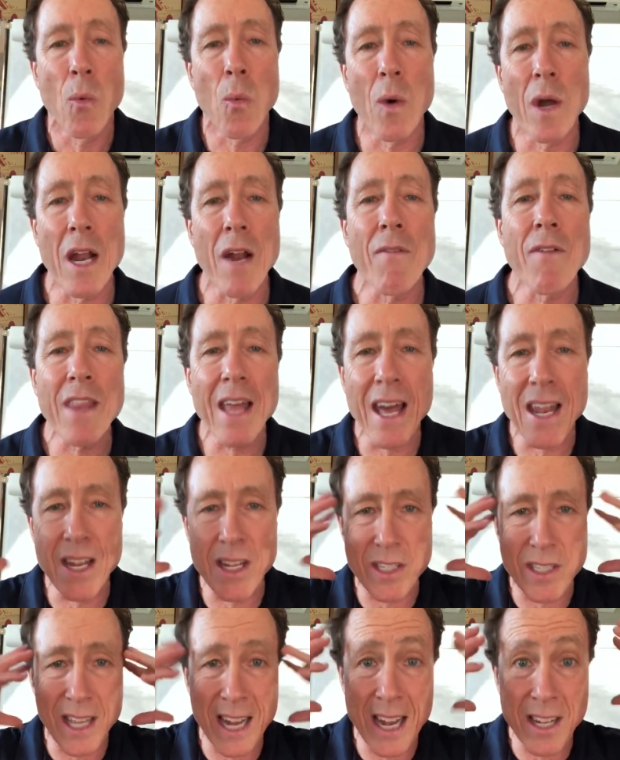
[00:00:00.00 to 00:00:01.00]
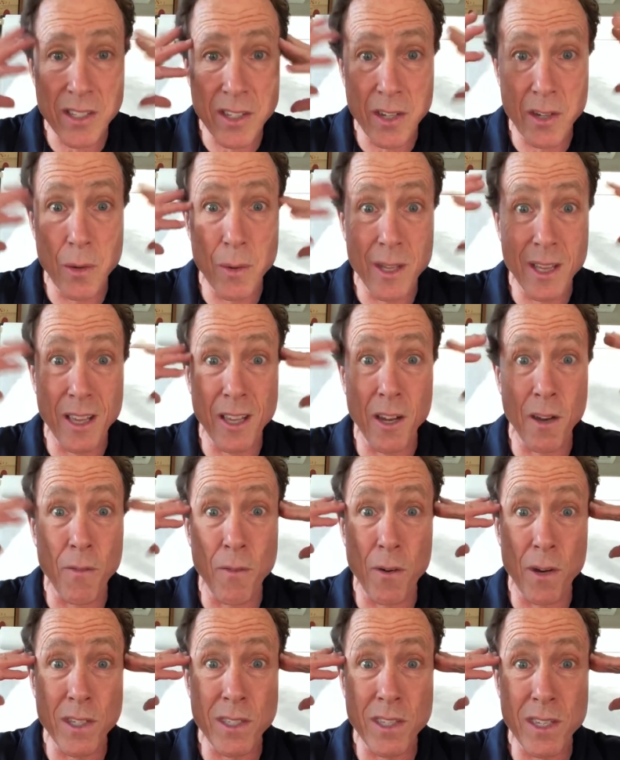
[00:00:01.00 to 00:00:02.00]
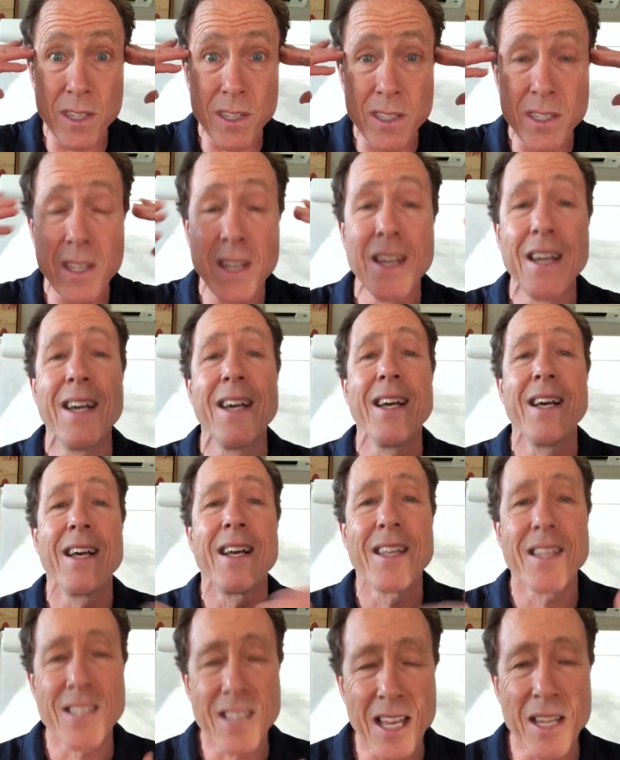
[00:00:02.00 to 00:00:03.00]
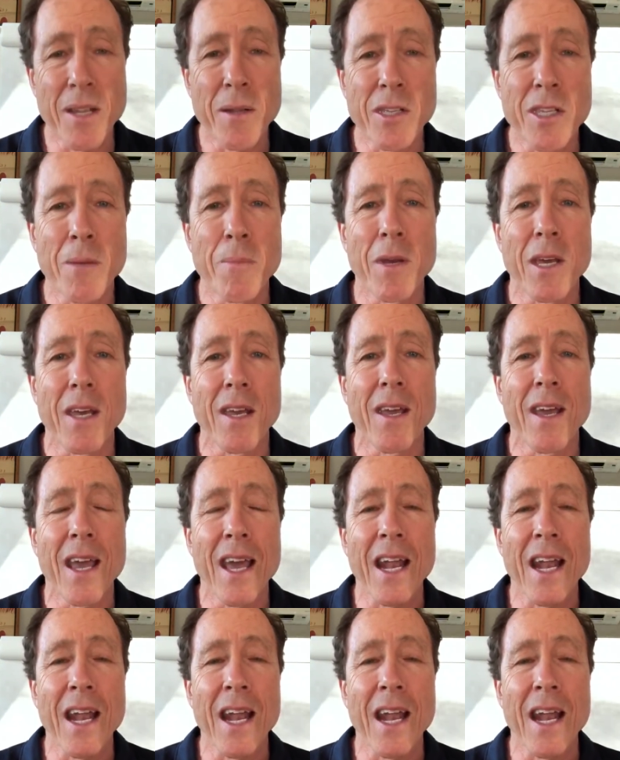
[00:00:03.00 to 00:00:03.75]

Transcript: Whatever that is that has to do with little voices, send it to me.